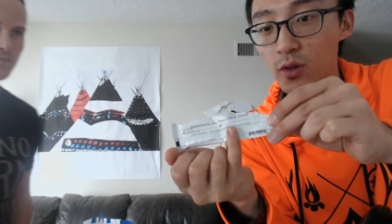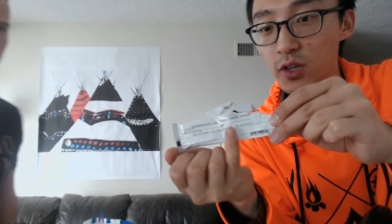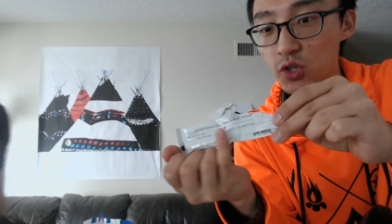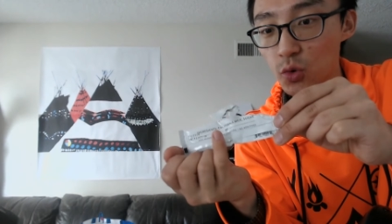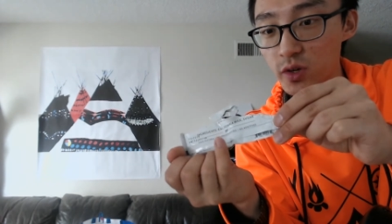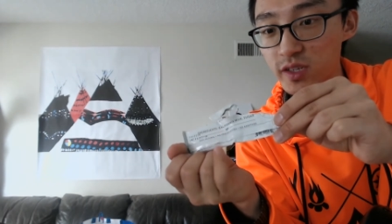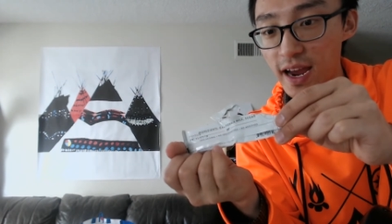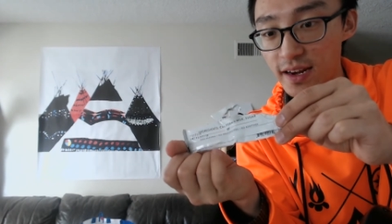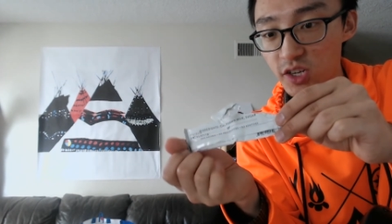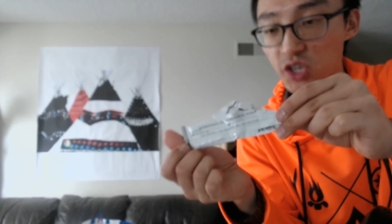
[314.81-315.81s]
sourced
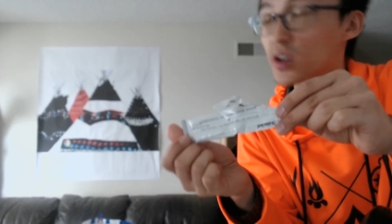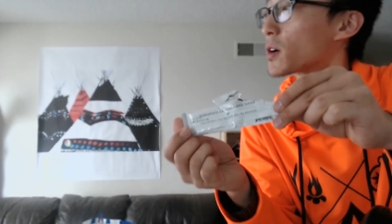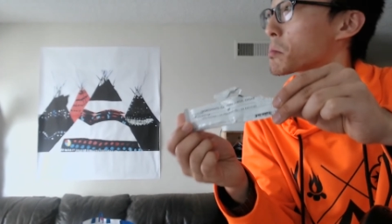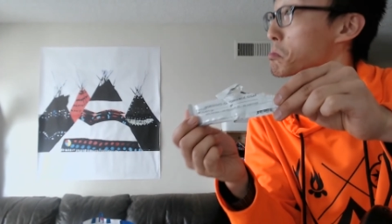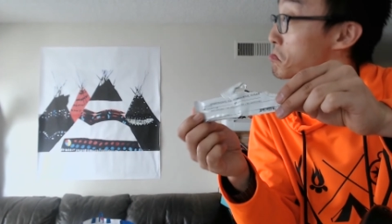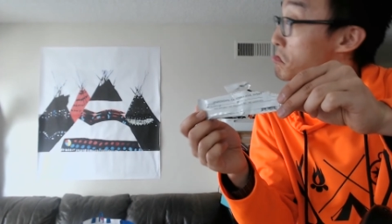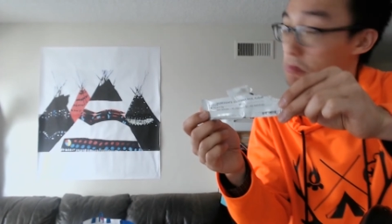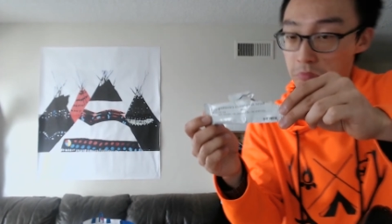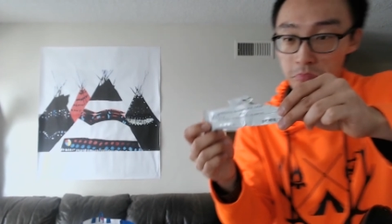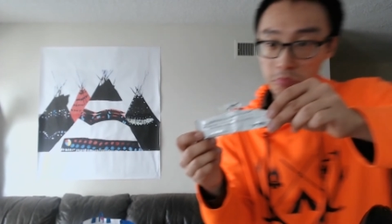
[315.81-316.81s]
and it's sugar.
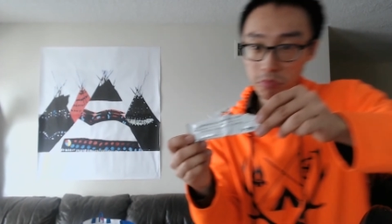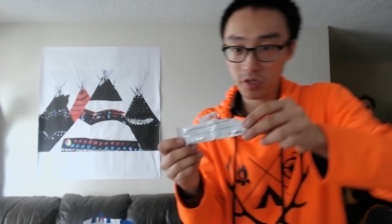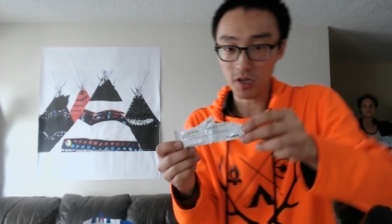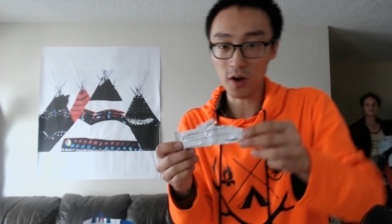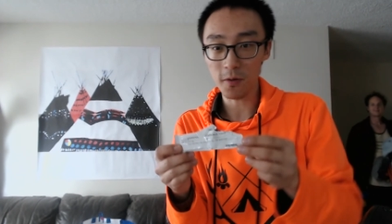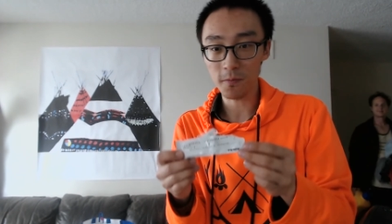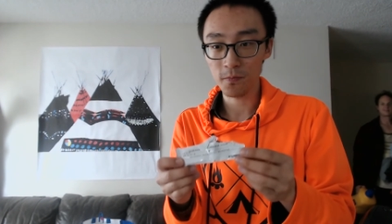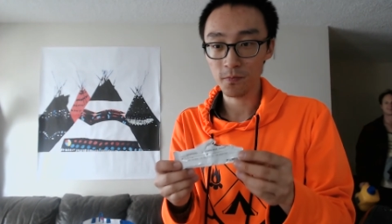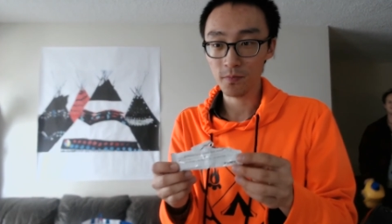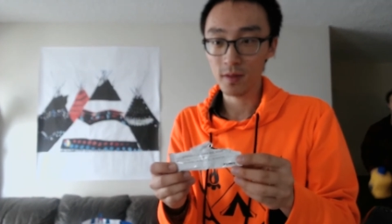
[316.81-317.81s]
So
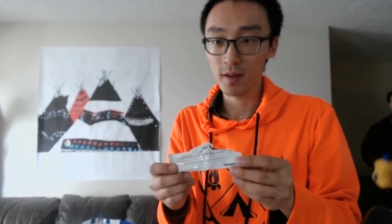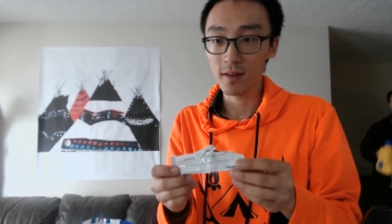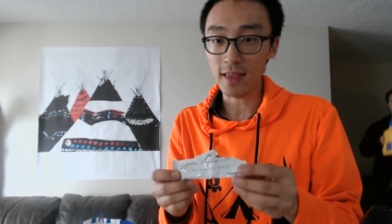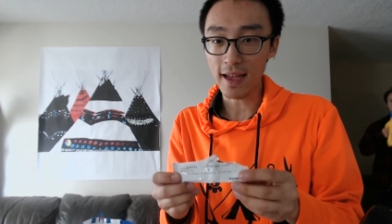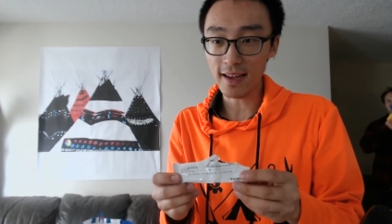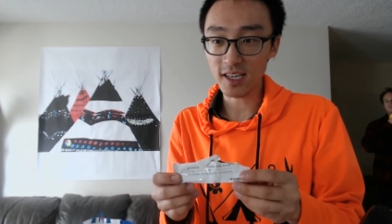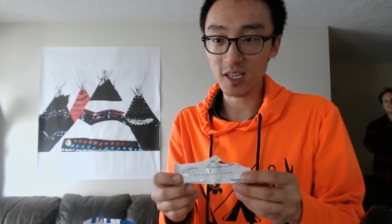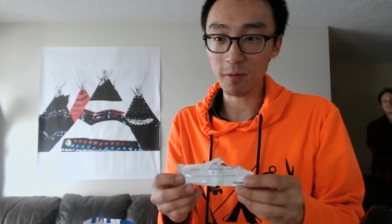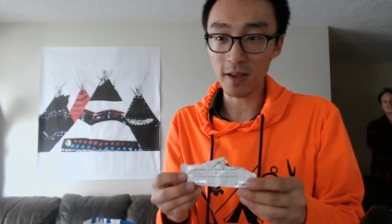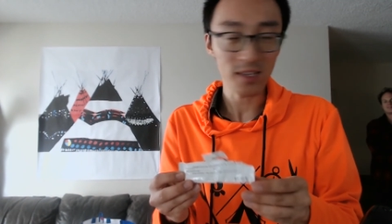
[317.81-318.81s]
that
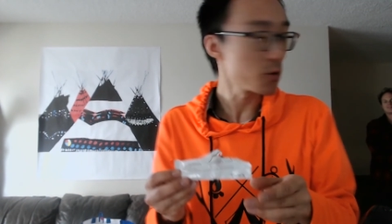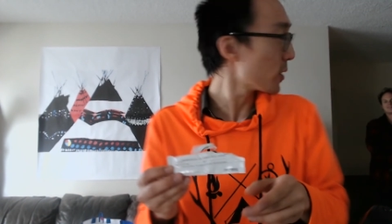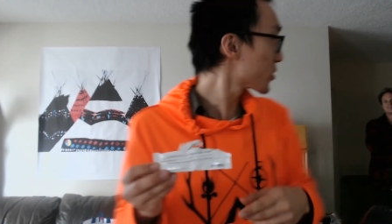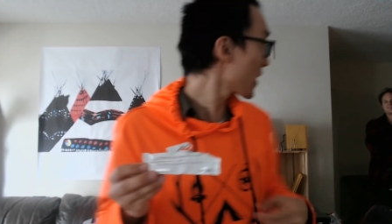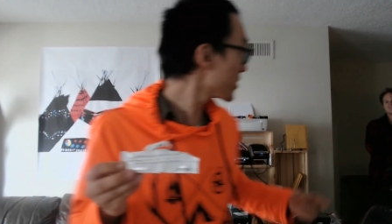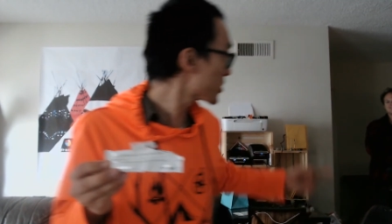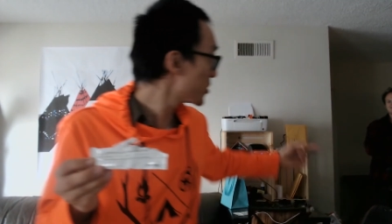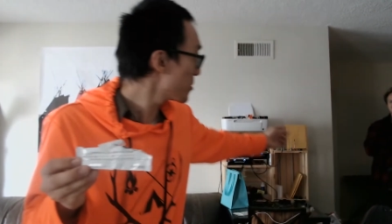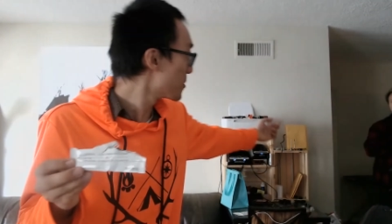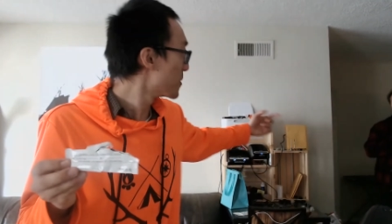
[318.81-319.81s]
explains. You want to try this too?